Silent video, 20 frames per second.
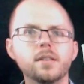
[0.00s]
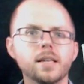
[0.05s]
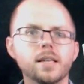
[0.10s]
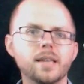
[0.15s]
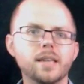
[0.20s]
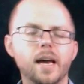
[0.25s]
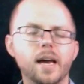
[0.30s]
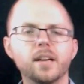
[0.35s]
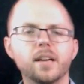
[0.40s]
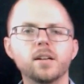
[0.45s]

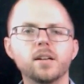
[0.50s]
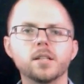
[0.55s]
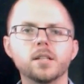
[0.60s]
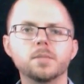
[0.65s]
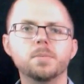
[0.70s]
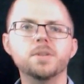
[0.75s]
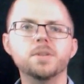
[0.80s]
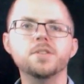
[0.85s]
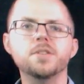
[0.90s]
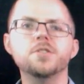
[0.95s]
its angle, its
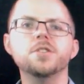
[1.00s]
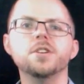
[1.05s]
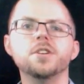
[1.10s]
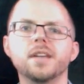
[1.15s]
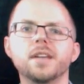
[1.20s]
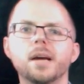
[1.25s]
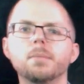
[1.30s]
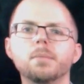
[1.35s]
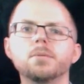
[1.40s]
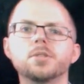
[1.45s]
position is
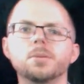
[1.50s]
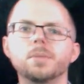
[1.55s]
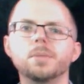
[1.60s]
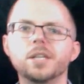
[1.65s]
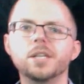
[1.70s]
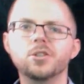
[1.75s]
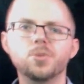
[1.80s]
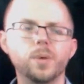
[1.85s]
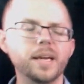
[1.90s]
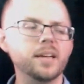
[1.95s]
able to
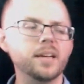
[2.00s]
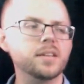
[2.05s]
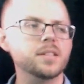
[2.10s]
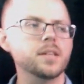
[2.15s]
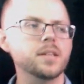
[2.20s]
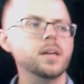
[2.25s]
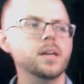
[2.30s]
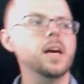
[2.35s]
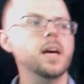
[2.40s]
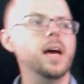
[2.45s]
be tweaked,